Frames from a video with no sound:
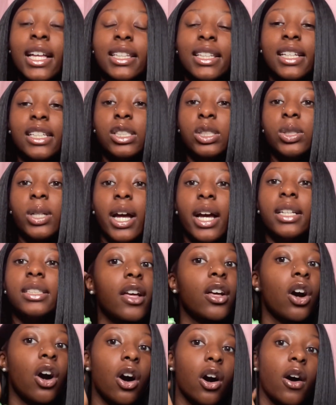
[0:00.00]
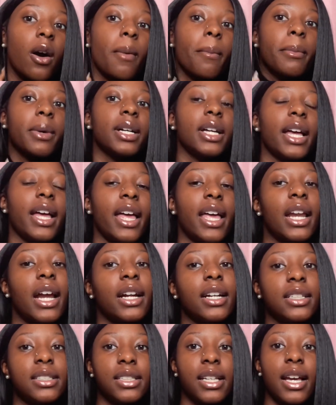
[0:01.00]
This dress, calm, 8
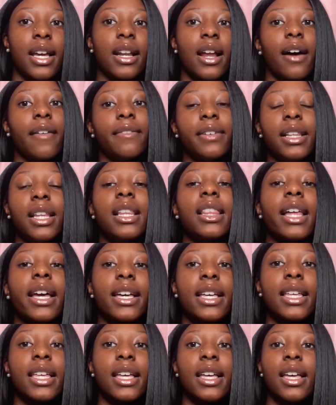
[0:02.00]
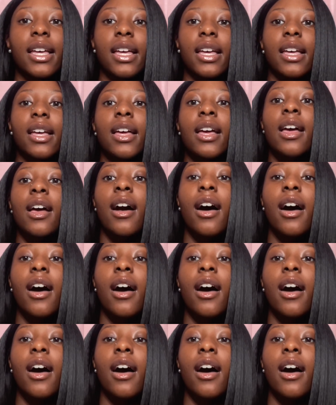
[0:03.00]
out of 10. I really like it.